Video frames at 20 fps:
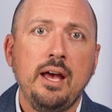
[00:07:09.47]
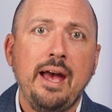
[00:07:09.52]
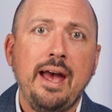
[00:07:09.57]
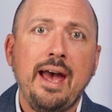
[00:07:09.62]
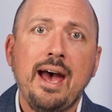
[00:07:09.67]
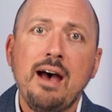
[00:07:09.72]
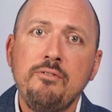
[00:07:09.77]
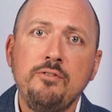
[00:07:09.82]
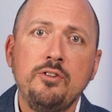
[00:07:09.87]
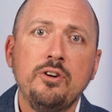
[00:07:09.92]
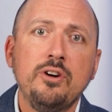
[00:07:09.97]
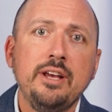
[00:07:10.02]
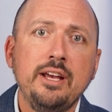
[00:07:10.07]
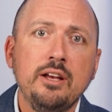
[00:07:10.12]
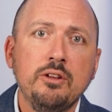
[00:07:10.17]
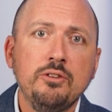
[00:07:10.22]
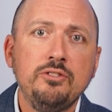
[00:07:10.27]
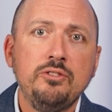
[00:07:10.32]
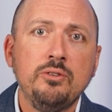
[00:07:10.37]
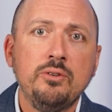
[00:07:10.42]
After a
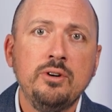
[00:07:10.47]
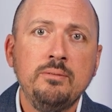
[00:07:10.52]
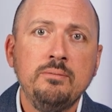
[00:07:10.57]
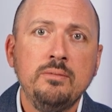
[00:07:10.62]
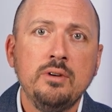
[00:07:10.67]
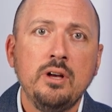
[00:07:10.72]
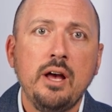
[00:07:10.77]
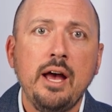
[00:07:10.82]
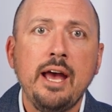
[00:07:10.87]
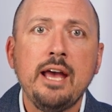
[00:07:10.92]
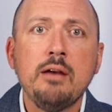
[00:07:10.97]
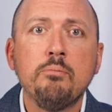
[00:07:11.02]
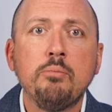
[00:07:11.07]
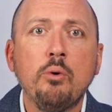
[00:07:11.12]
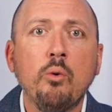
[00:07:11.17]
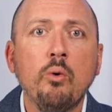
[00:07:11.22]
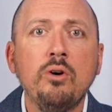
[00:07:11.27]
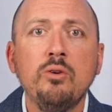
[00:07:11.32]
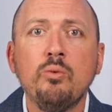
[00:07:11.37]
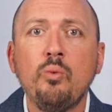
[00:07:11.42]
hailstorm, a
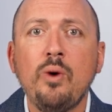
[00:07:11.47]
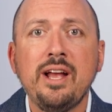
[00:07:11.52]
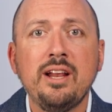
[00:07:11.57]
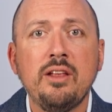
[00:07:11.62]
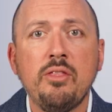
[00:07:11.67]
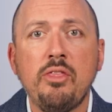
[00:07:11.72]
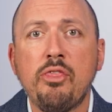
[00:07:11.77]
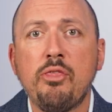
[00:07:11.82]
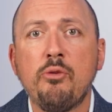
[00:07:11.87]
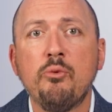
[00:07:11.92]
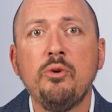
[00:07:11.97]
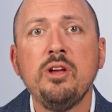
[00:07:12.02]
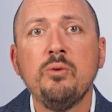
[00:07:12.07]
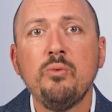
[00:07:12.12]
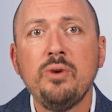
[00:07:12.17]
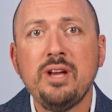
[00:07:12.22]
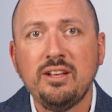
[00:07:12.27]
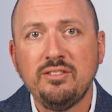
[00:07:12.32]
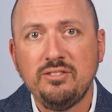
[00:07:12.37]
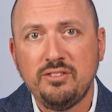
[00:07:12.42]
board waited 3
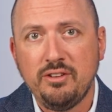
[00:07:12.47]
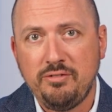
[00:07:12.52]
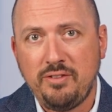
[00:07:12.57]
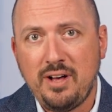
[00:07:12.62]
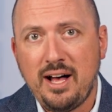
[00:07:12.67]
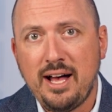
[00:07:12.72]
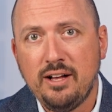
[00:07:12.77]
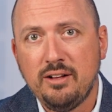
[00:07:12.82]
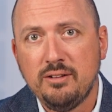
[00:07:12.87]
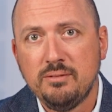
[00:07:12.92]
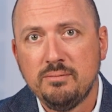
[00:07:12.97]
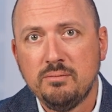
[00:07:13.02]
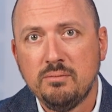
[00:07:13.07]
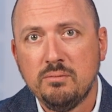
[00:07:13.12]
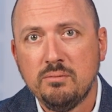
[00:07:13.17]
weeks to file.